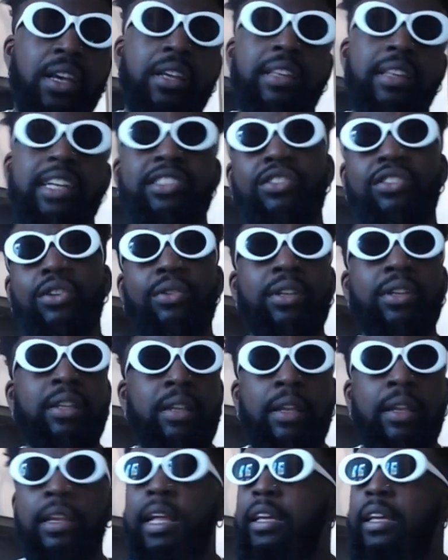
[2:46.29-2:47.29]
That's the,
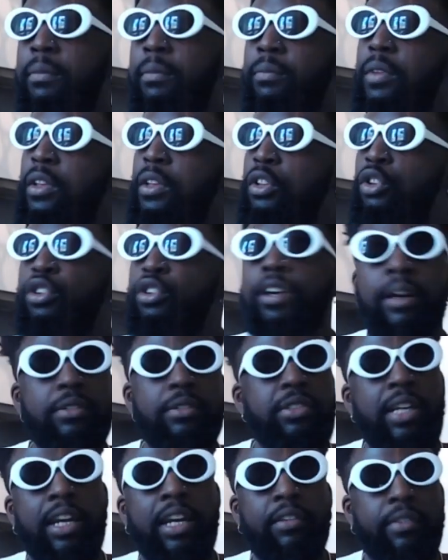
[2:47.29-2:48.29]
like, you look
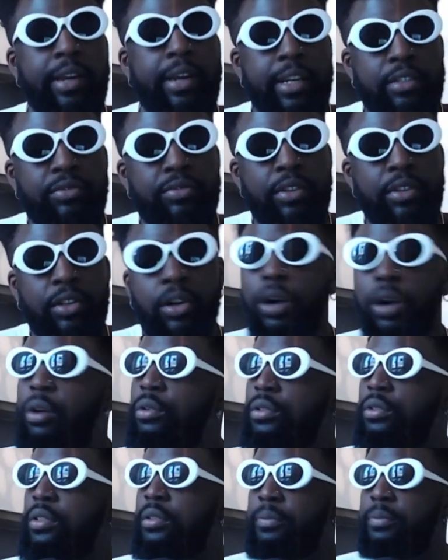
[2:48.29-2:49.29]
outside, right? It's really cold.